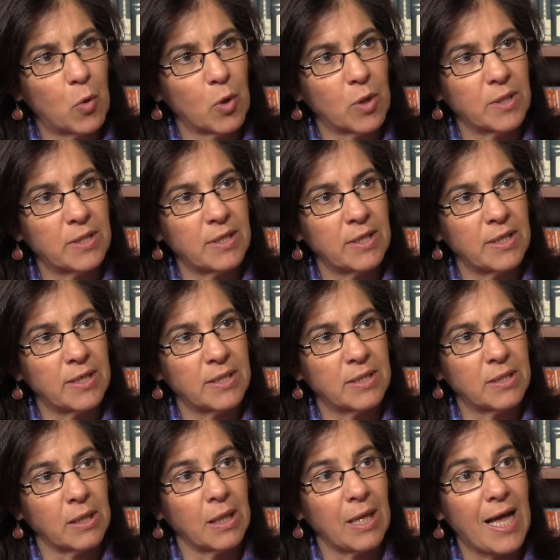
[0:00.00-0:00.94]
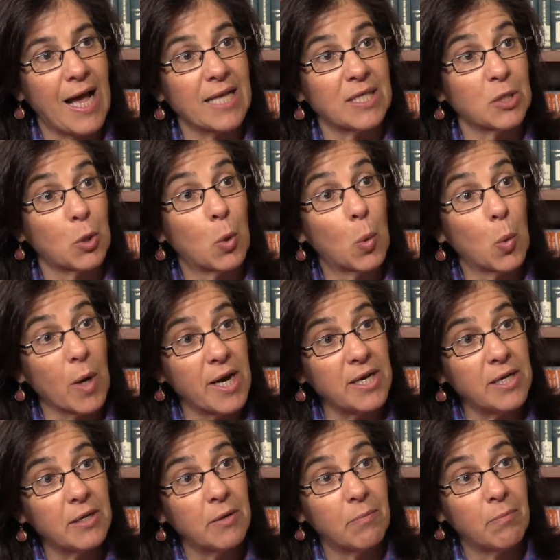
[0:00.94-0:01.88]
course, is the last
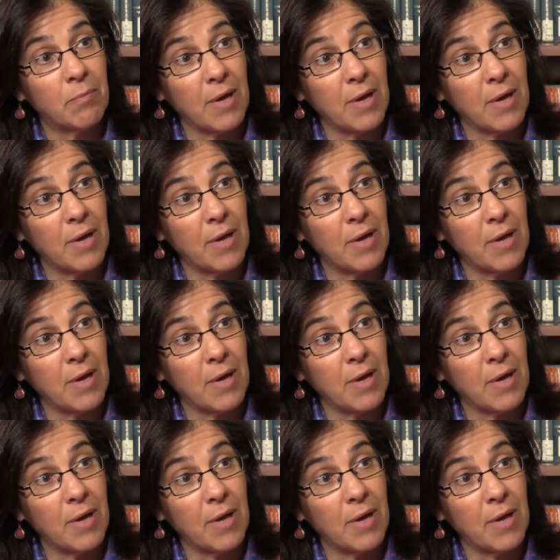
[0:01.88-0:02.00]
great